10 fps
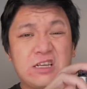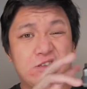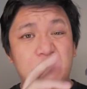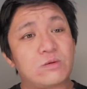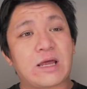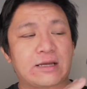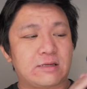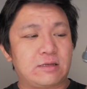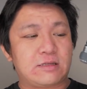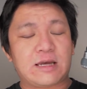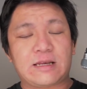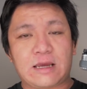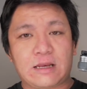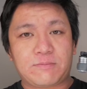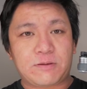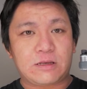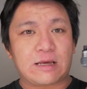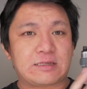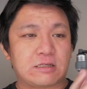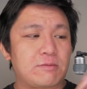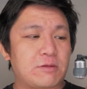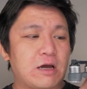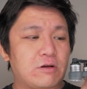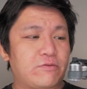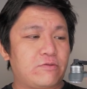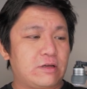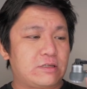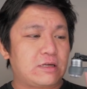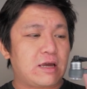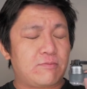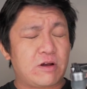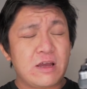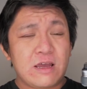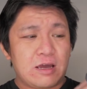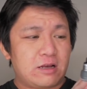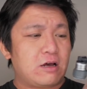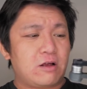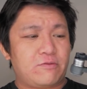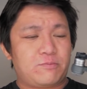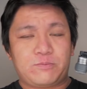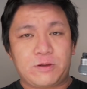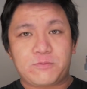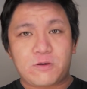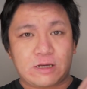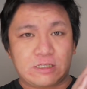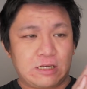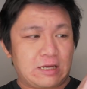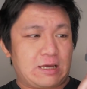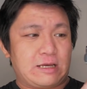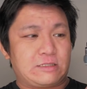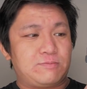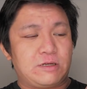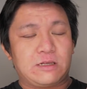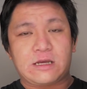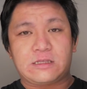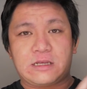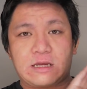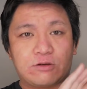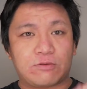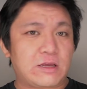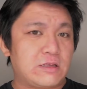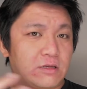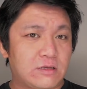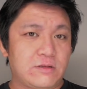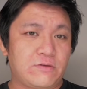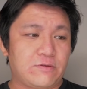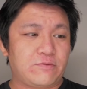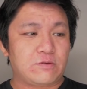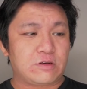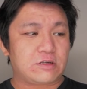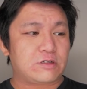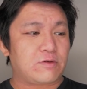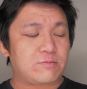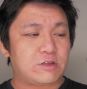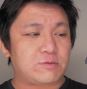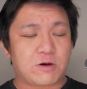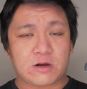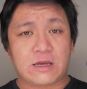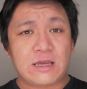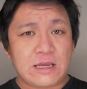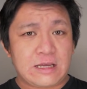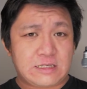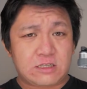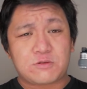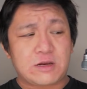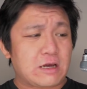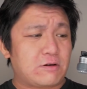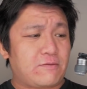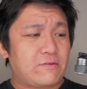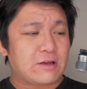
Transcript: I do like the 1080p that's coming out of this camera, and a lot of people actually asked me like, did I grade the footages from the Spark? It's straight out of